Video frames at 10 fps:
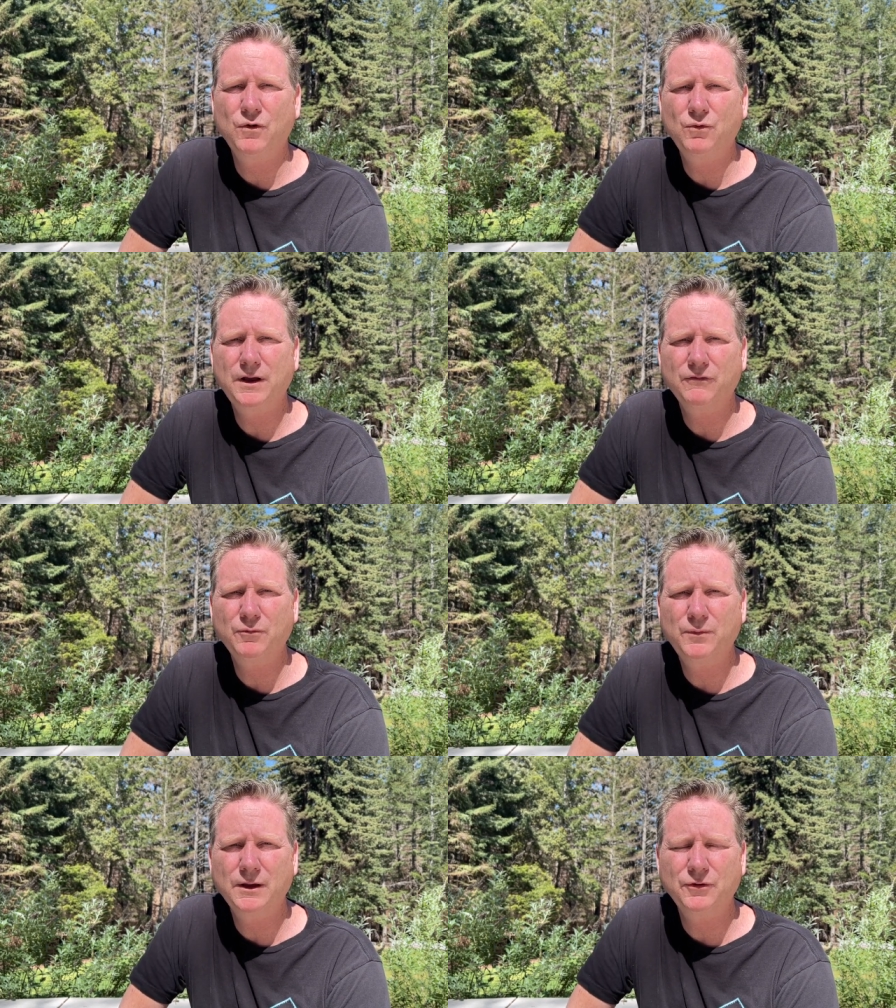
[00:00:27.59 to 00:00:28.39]
Will we
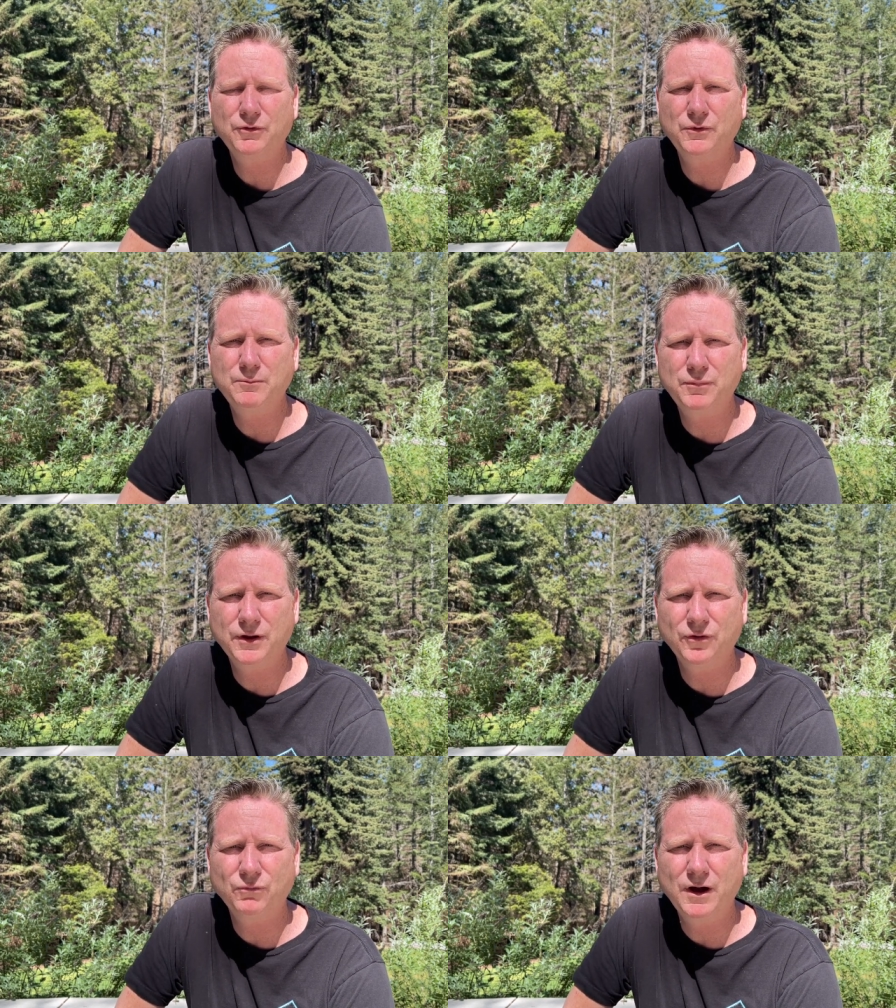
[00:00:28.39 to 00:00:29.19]
ever be able to
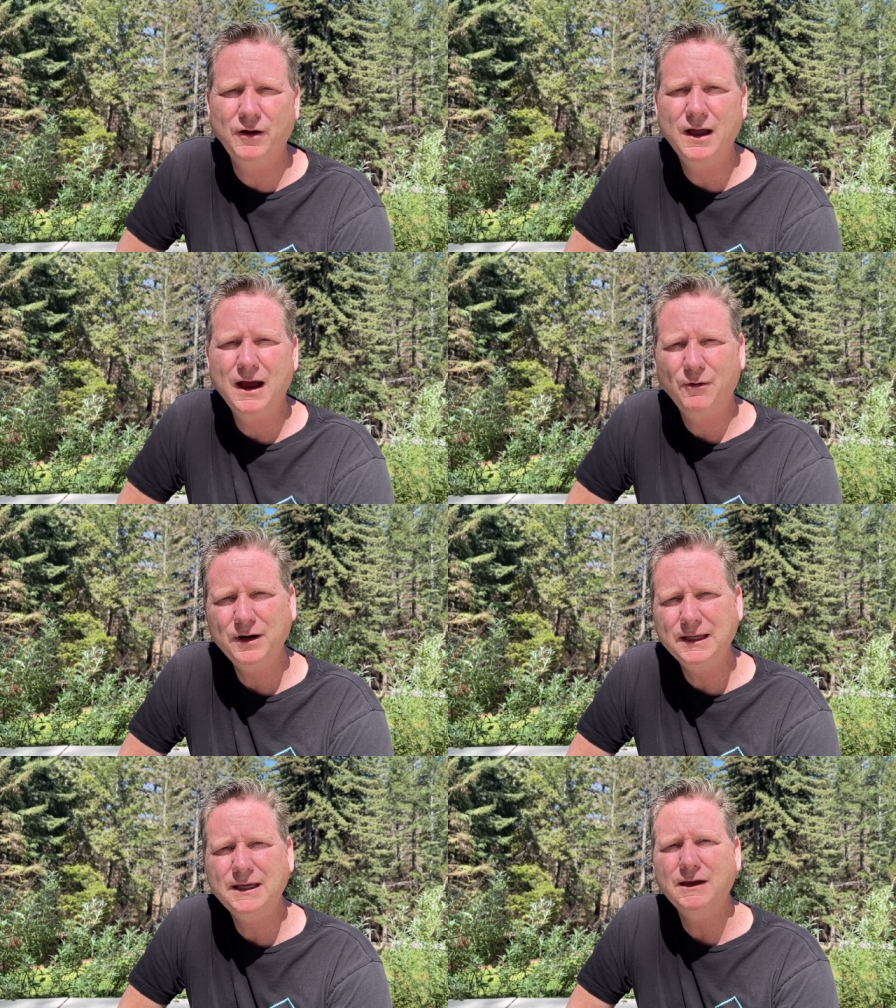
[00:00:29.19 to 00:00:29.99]
rebuild? Well, I
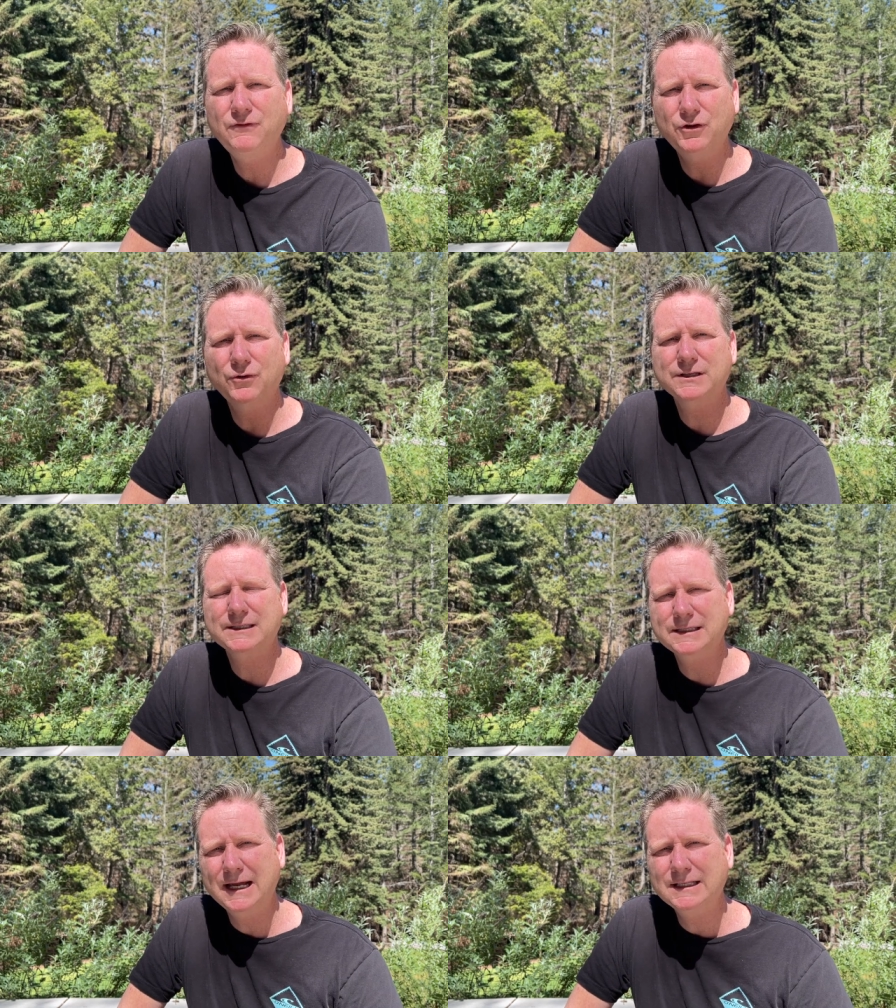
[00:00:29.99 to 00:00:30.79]
want to give you a
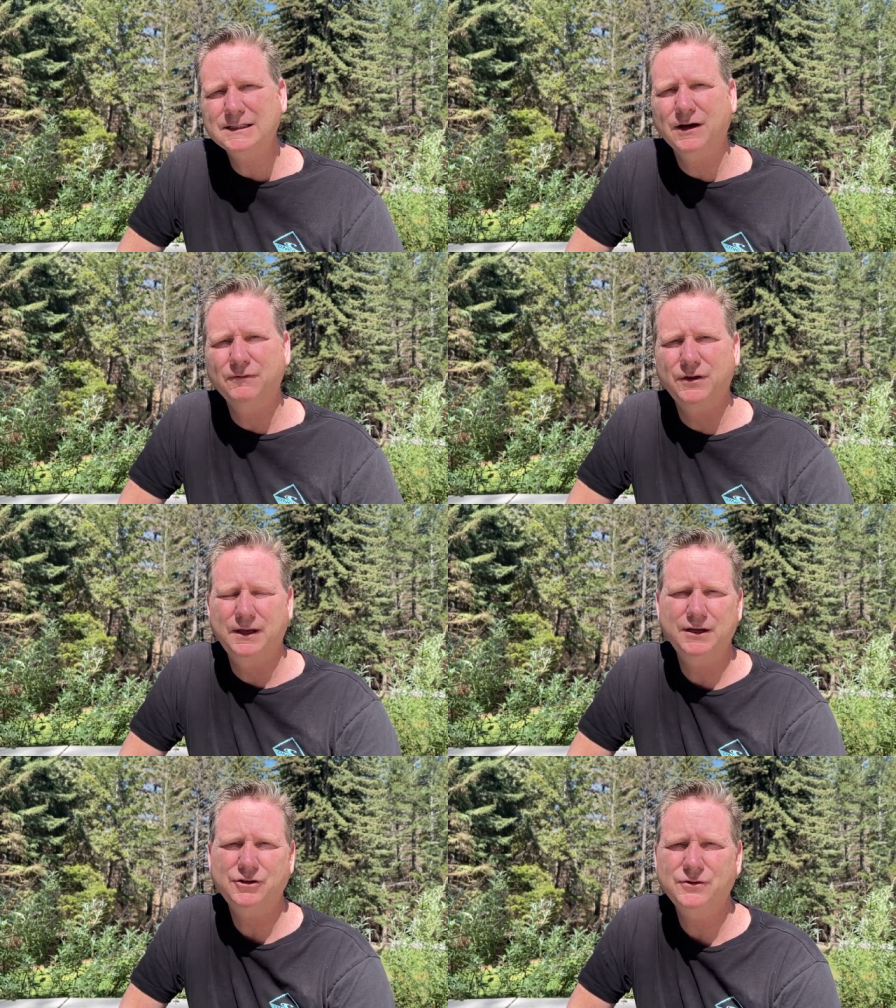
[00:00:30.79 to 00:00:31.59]
sense of
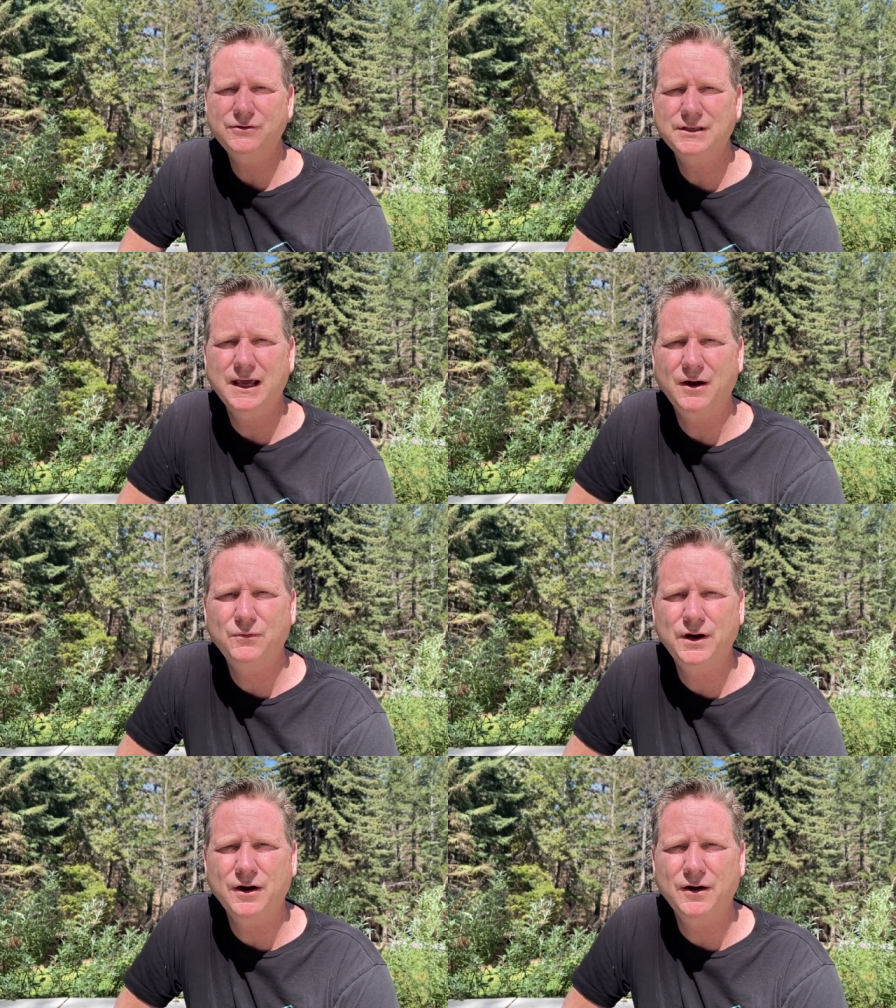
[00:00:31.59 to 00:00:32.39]
the issues that
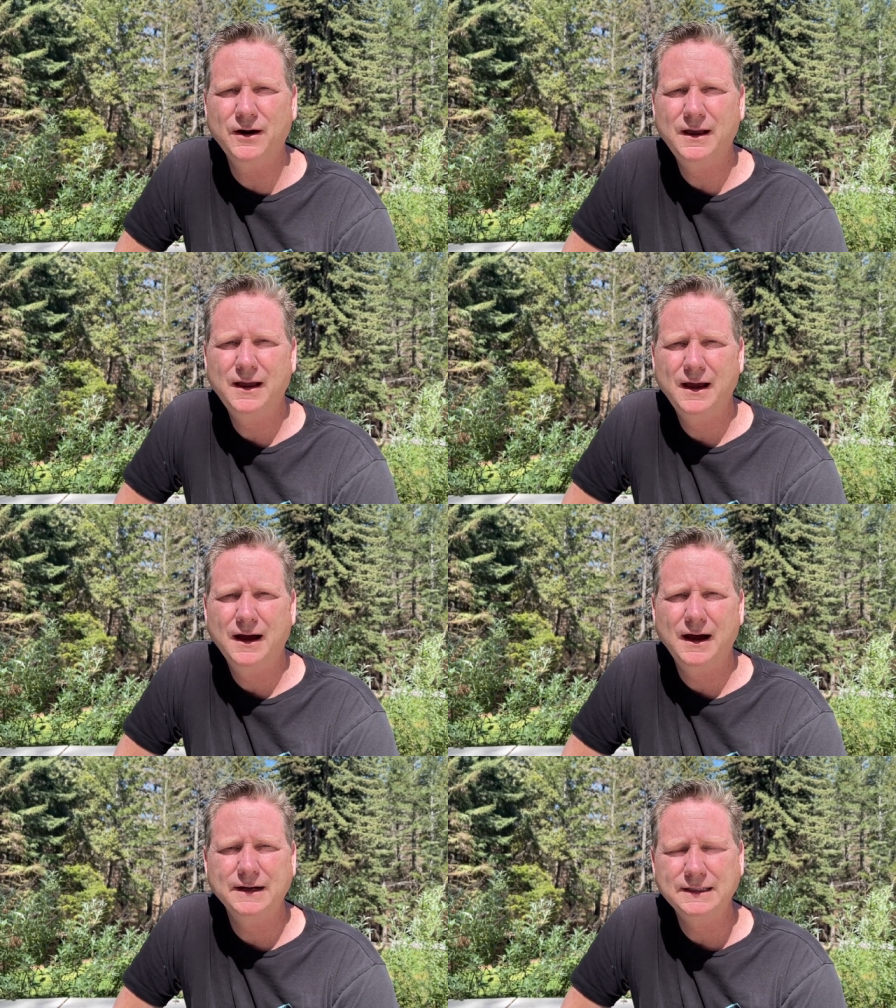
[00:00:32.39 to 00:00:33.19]
we are
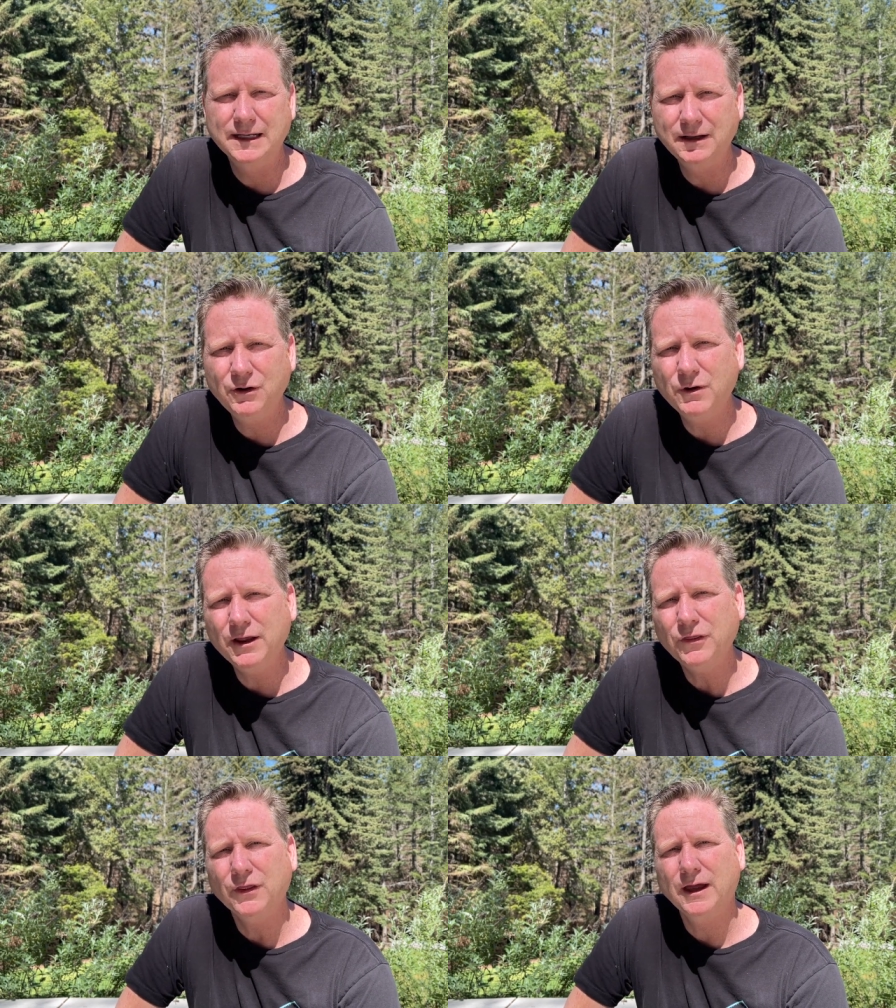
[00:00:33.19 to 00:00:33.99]
uh, dealing
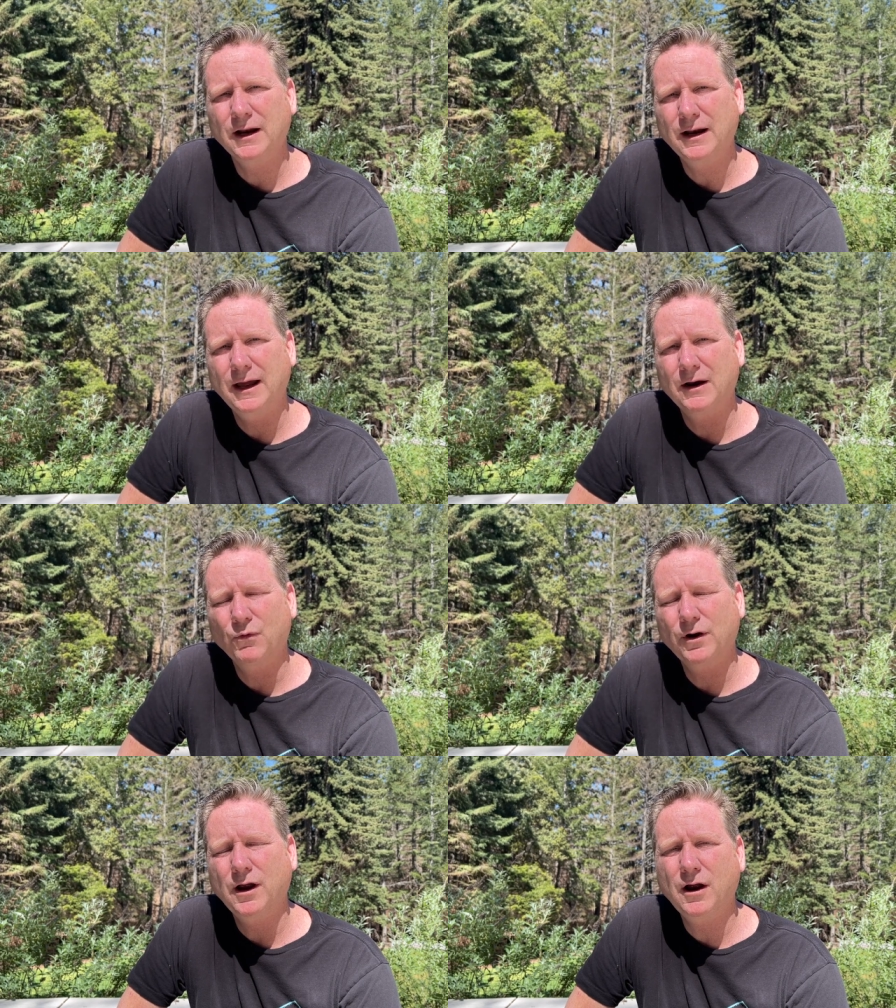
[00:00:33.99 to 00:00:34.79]
with and,
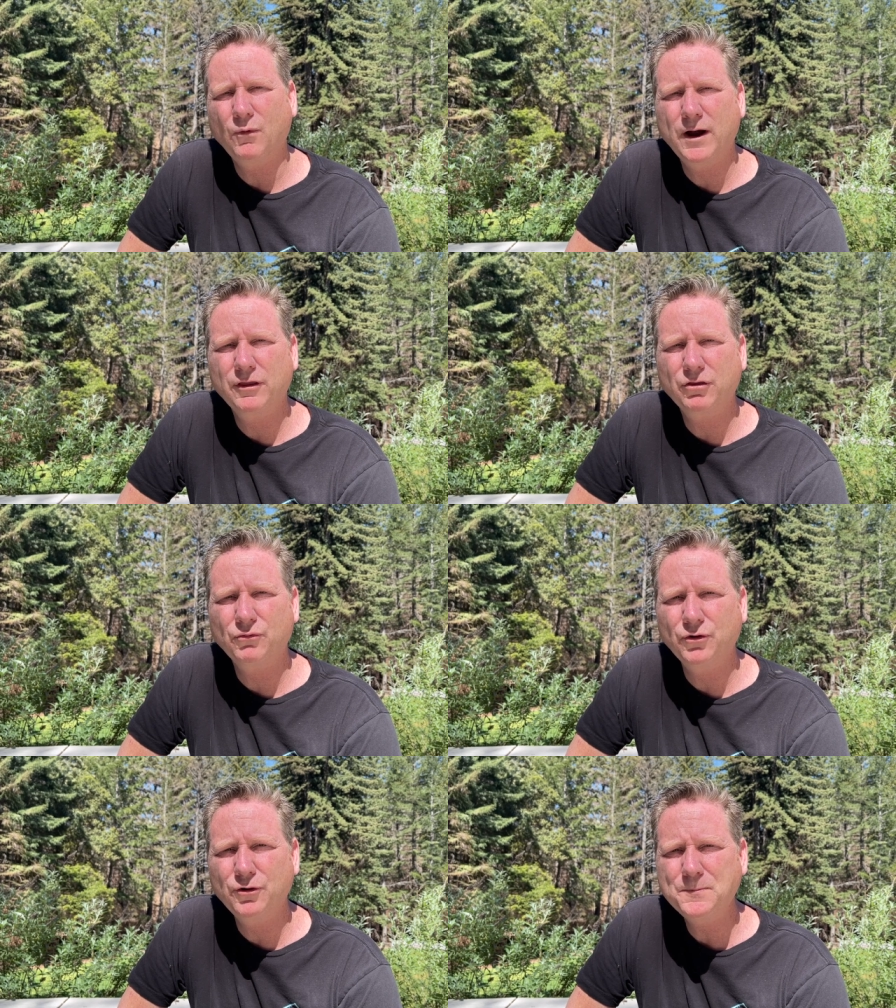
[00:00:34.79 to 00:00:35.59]
and working our way
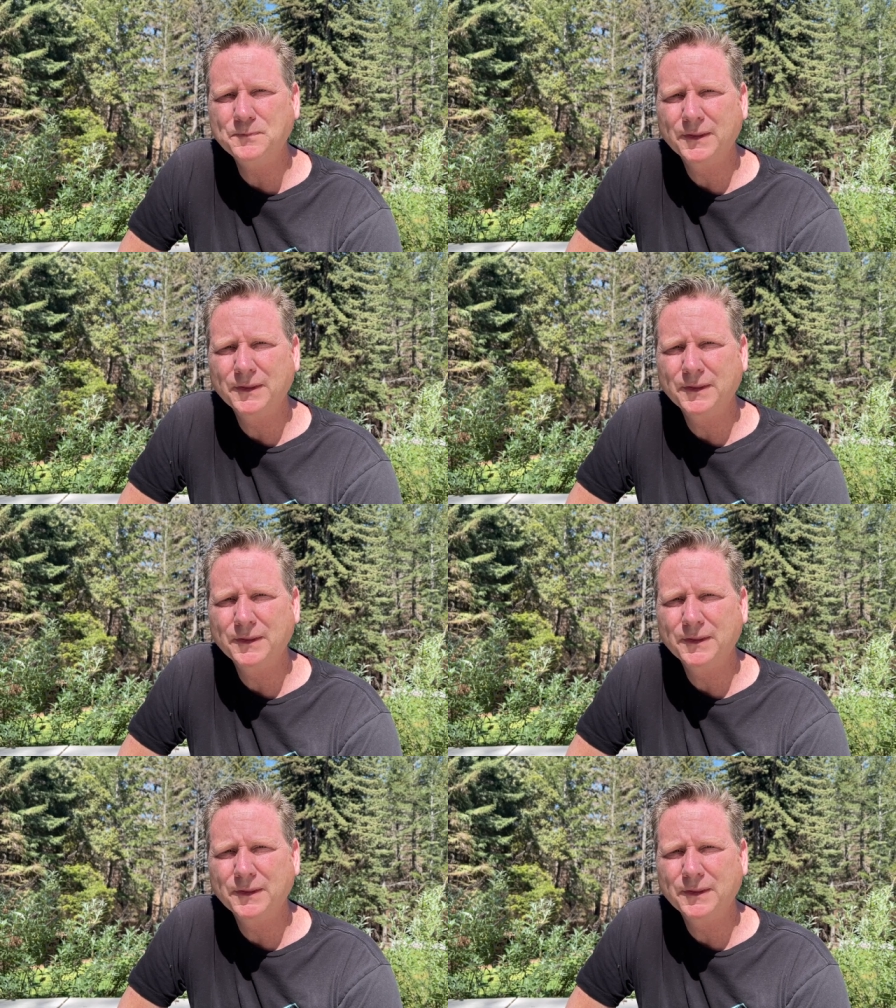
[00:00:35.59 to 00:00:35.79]
through.